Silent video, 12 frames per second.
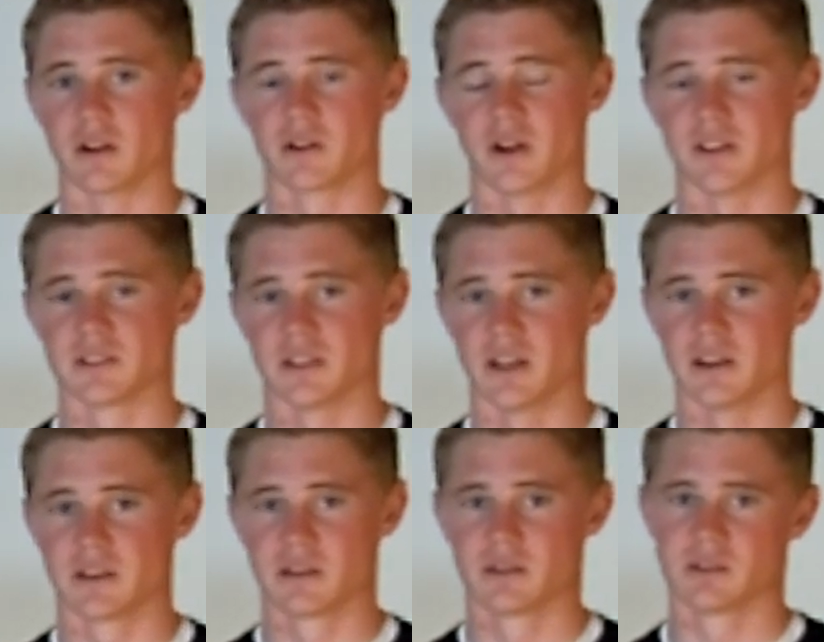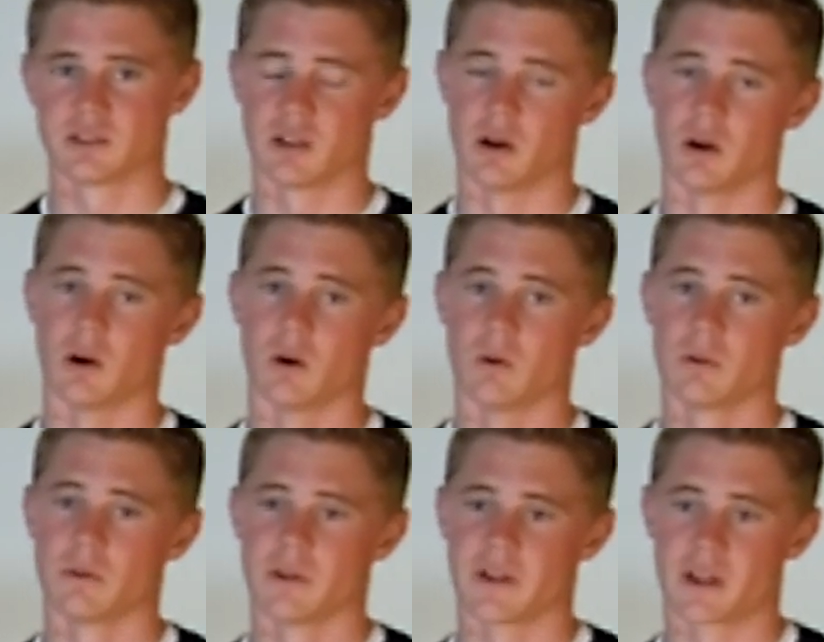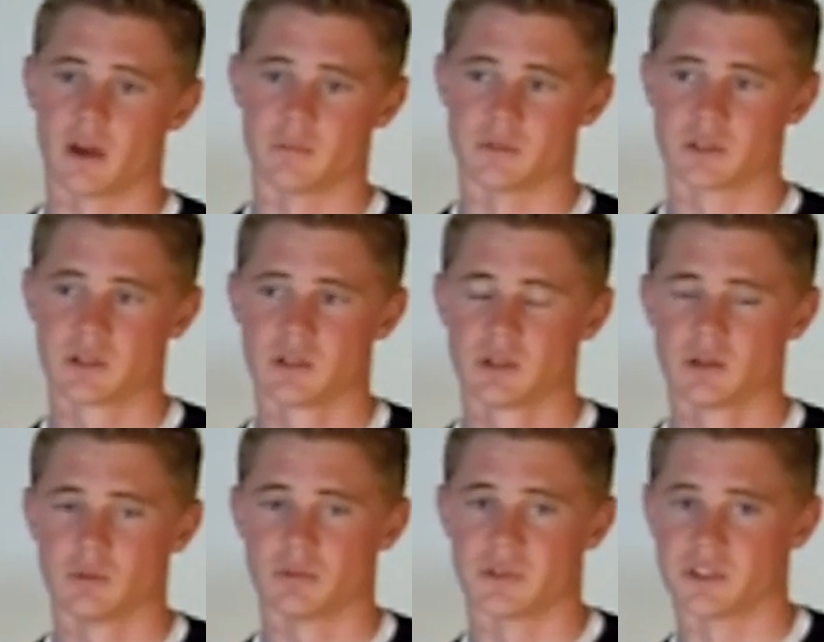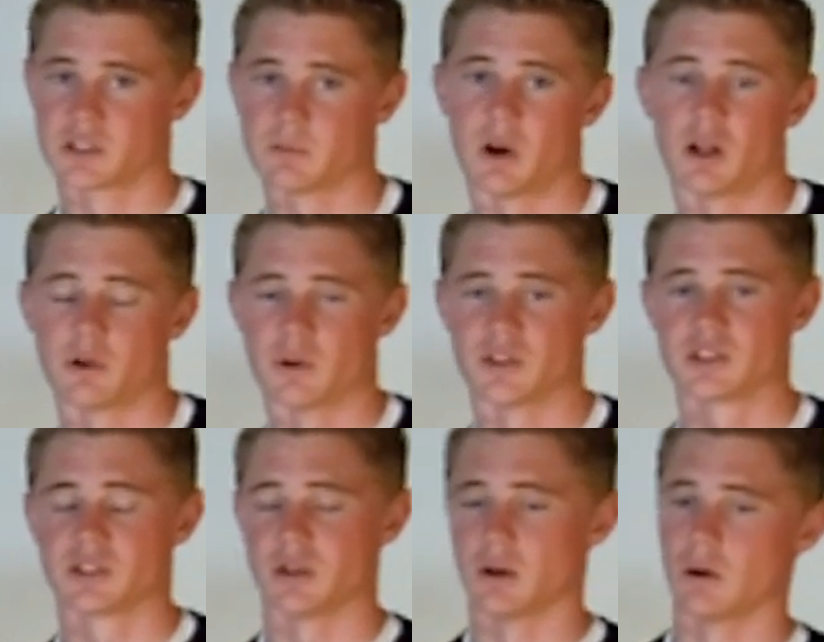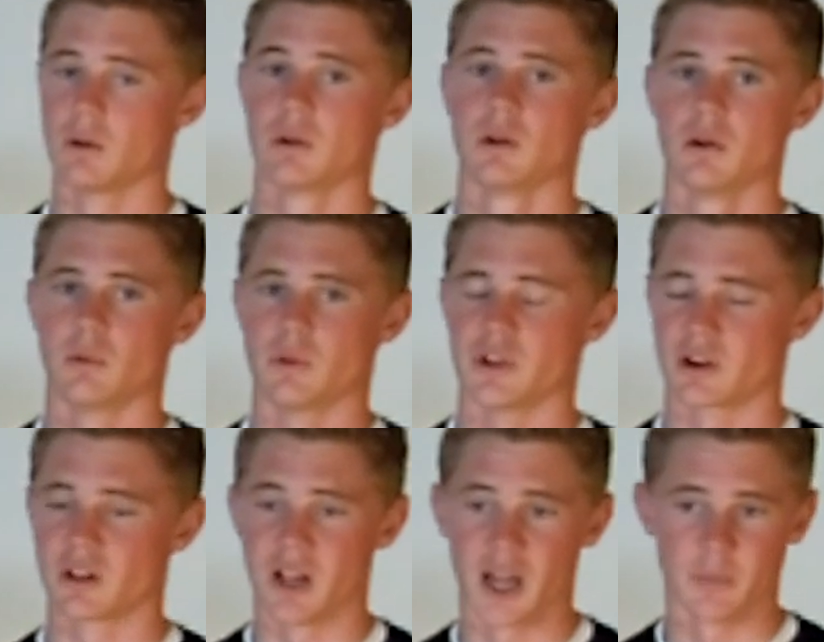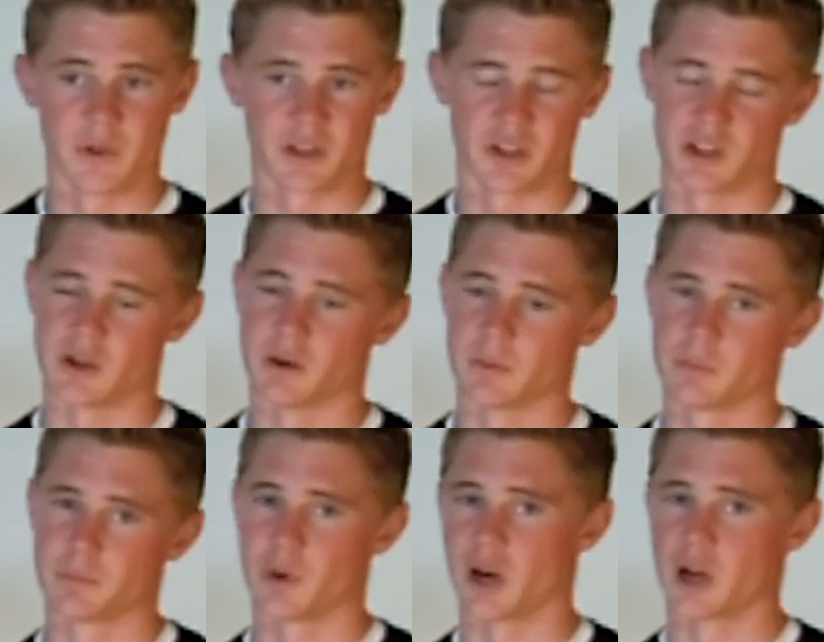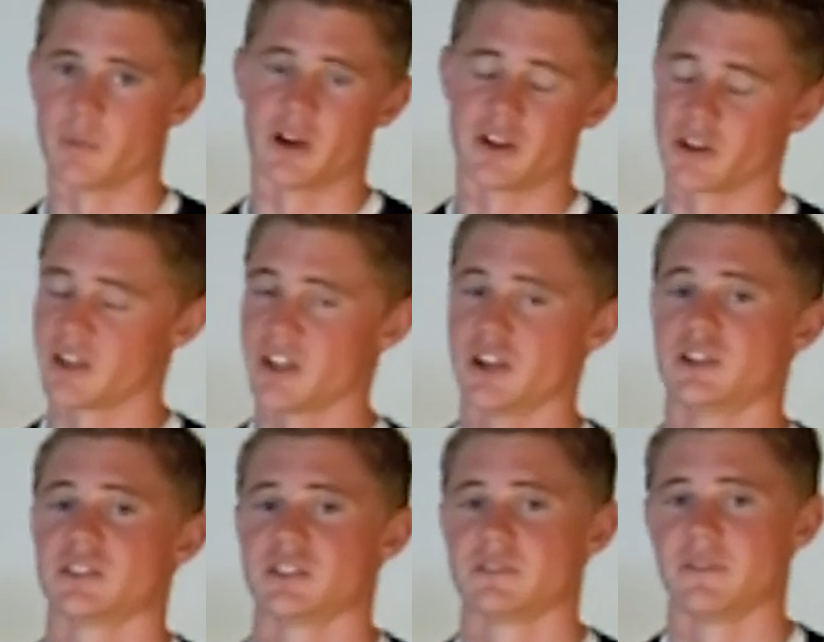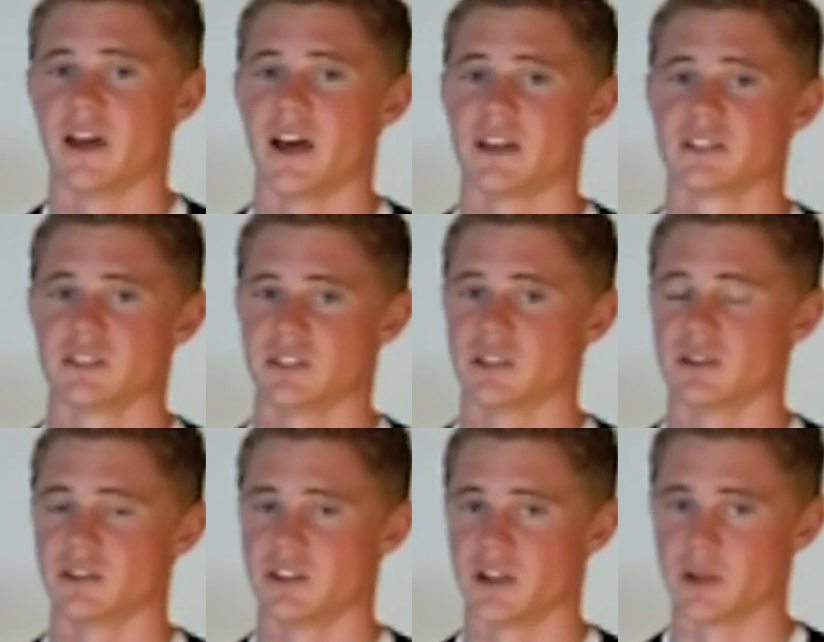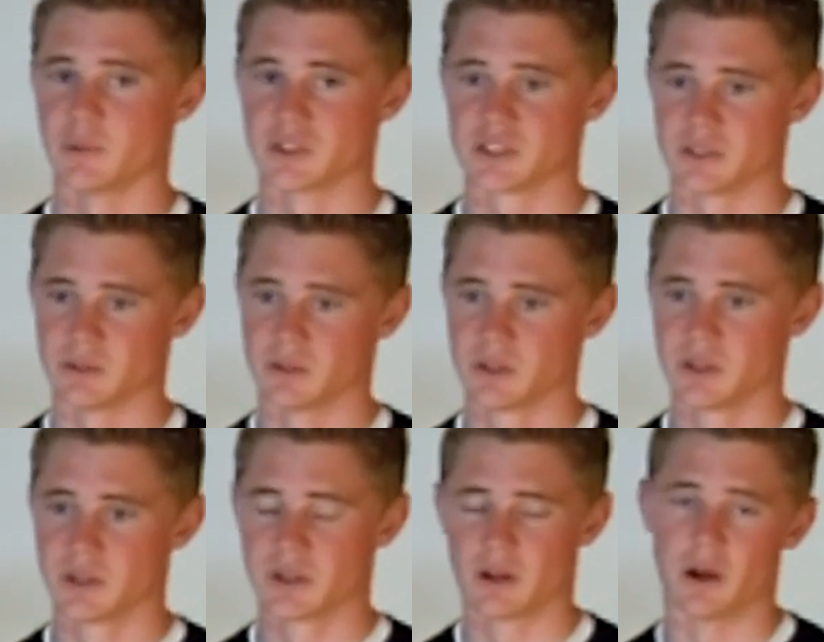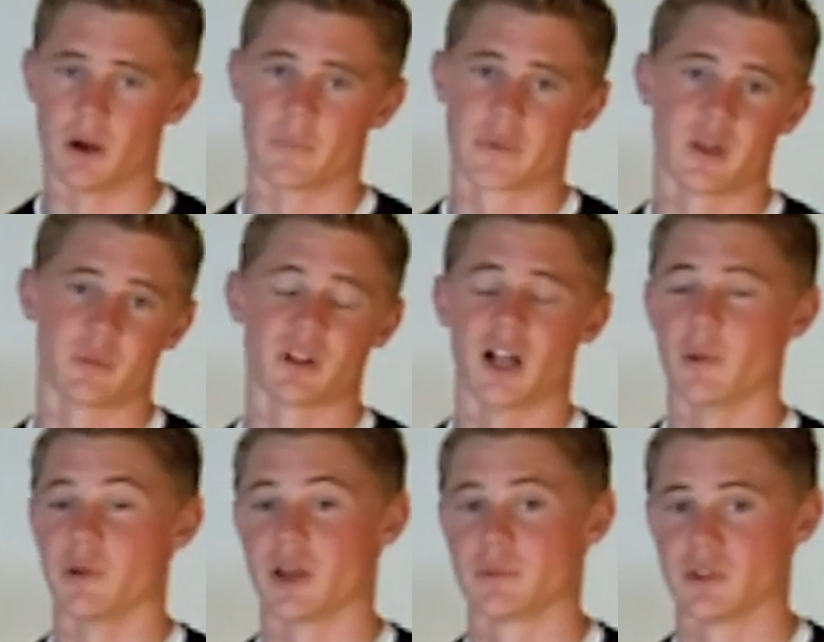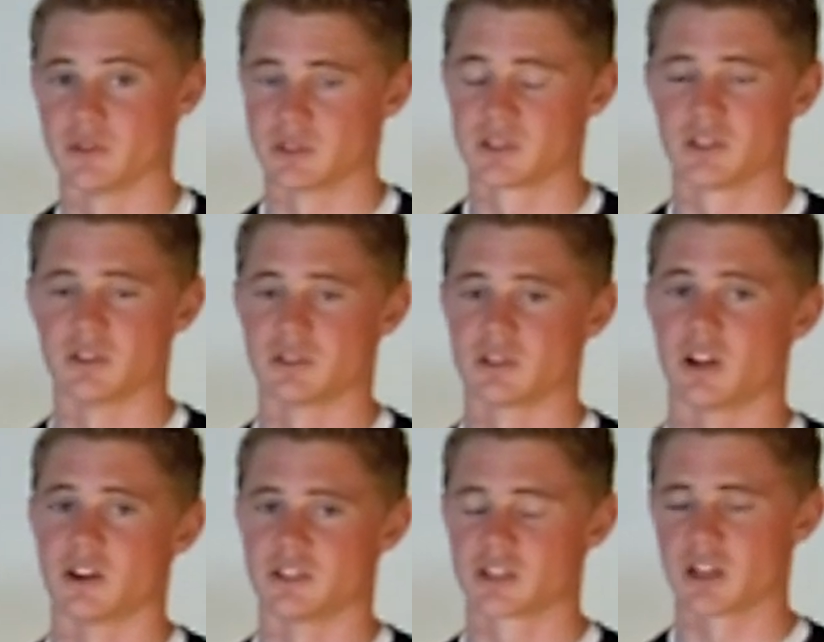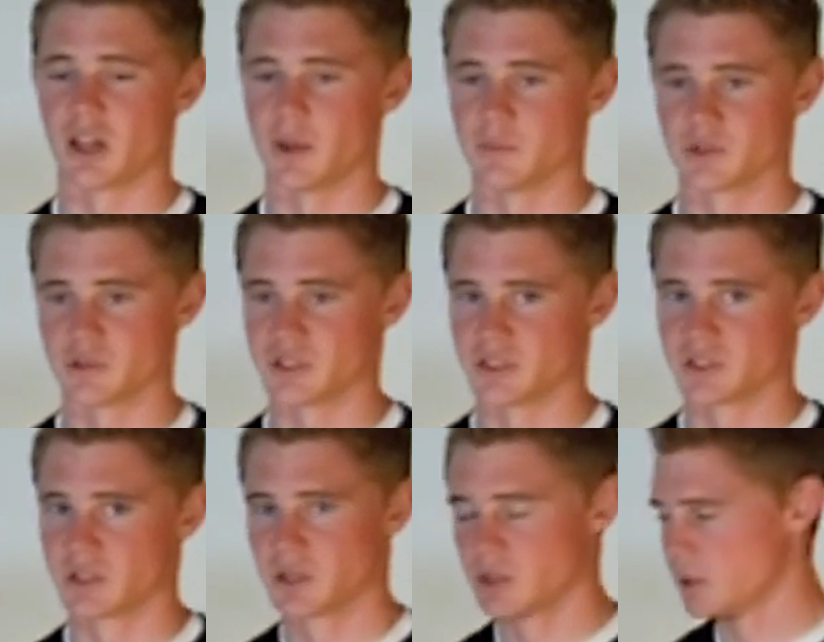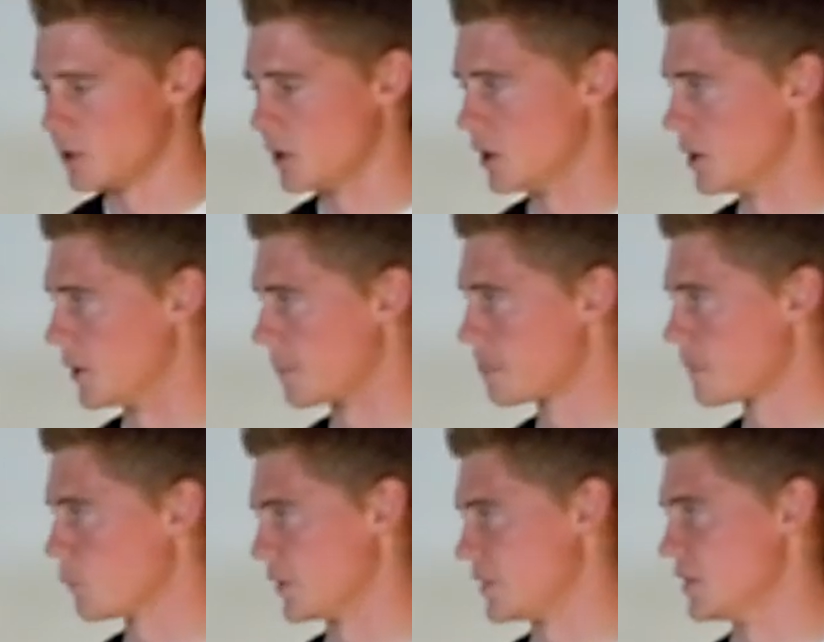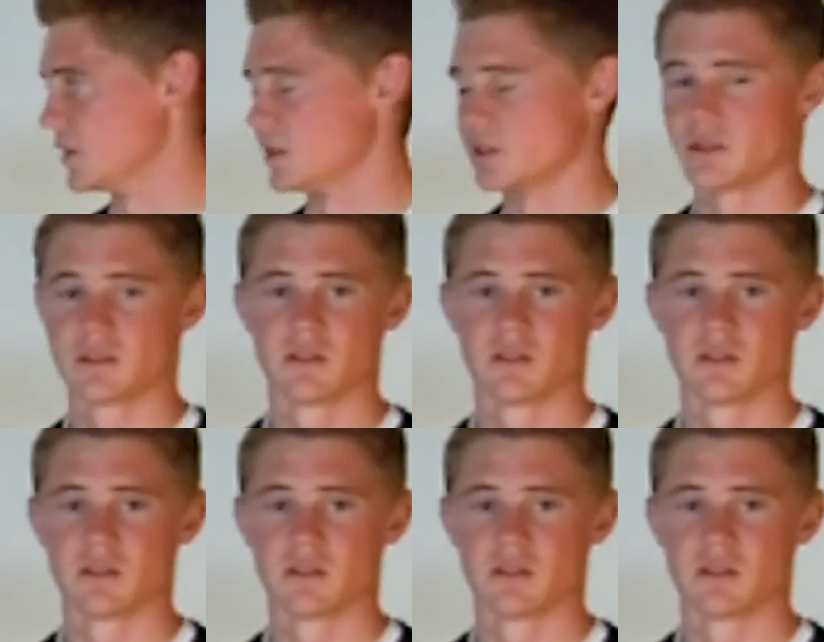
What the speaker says: crankset, so it comes with the smaller ones. So when you're climbing, you don't bottom out your gears as fast, you know, and you're able to keep climbing up those large climbs, which is what the